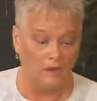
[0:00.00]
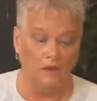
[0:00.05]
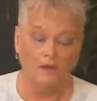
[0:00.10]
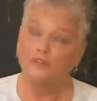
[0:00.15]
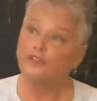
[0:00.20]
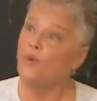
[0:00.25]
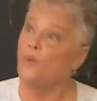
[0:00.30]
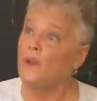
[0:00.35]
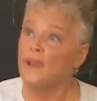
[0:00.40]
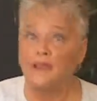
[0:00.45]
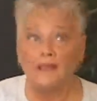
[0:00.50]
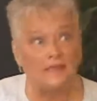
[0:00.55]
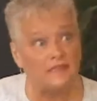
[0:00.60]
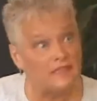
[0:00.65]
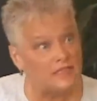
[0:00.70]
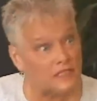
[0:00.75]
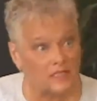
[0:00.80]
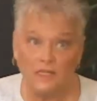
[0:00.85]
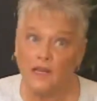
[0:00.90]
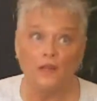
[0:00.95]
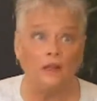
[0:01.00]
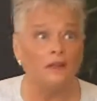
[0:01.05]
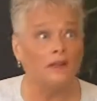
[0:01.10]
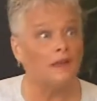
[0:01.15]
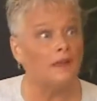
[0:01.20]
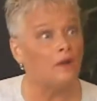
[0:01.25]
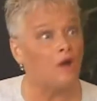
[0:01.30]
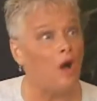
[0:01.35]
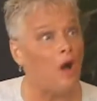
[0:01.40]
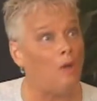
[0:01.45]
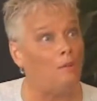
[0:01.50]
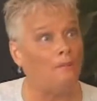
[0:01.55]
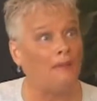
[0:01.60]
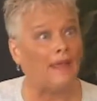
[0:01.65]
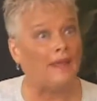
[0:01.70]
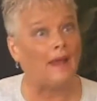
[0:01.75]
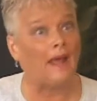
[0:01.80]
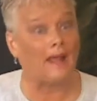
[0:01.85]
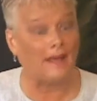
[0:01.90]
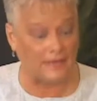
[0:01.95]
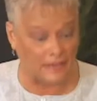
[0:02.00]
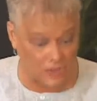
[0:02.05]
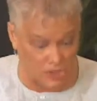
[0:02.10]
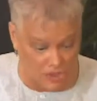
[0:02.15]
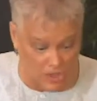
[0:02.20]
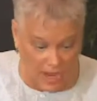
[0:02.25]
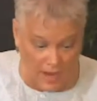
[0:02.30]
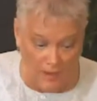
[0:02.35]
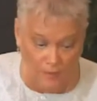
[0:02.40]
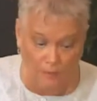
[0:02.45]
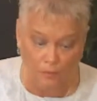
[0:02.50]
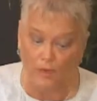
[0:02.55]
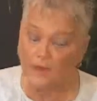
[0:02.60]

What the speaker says: So we can still get all bent out of shape,